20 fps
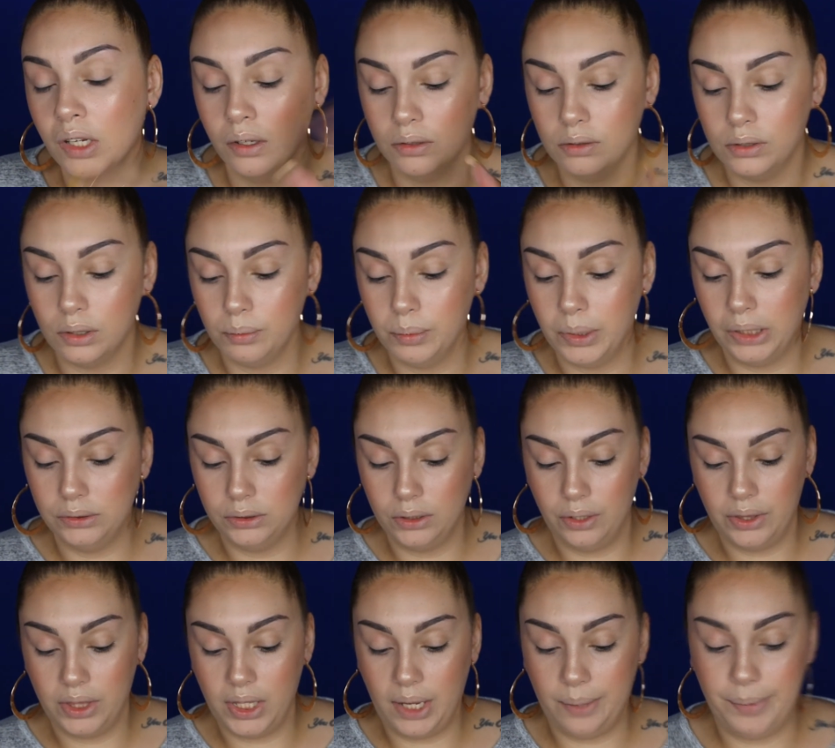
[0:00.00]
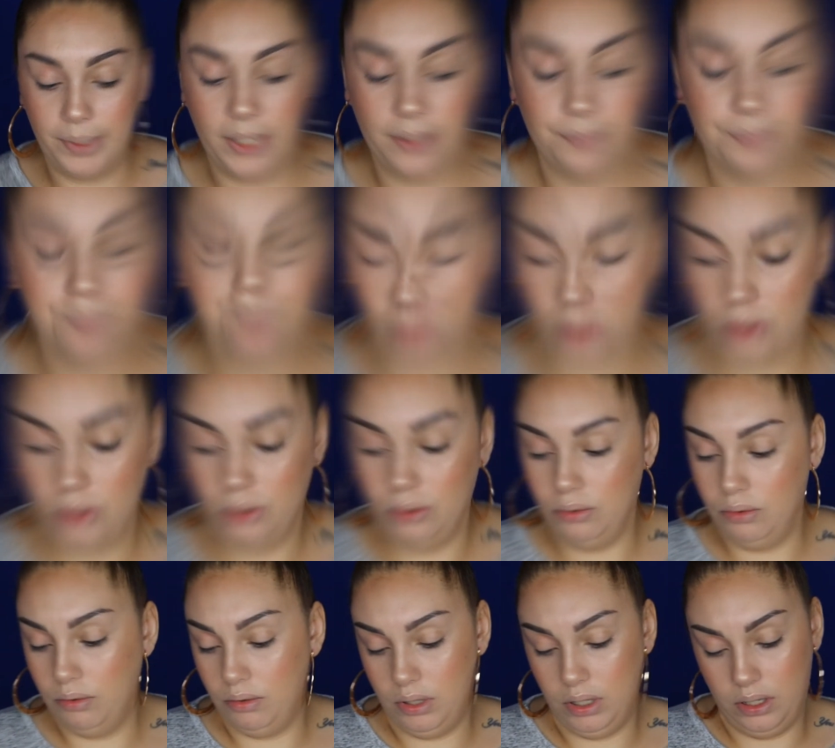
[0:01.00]
So brows aren't that bad.
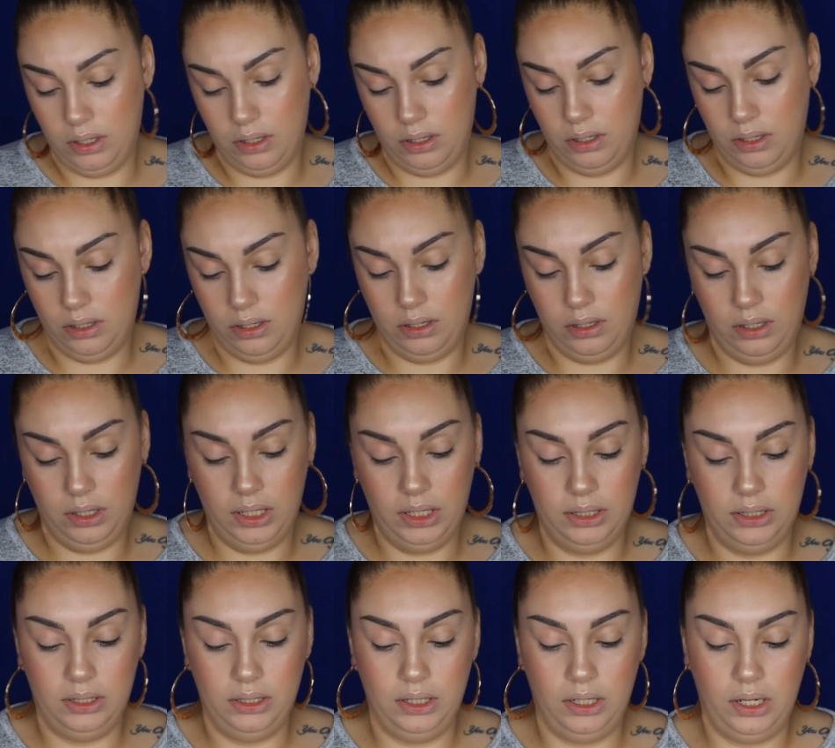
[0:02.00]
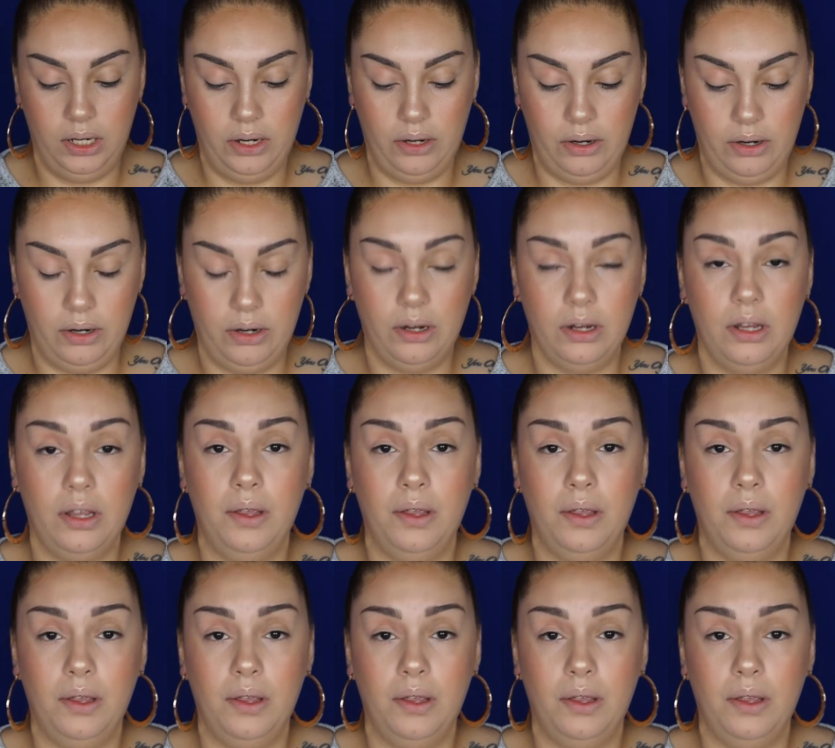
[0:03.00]
So let's see here.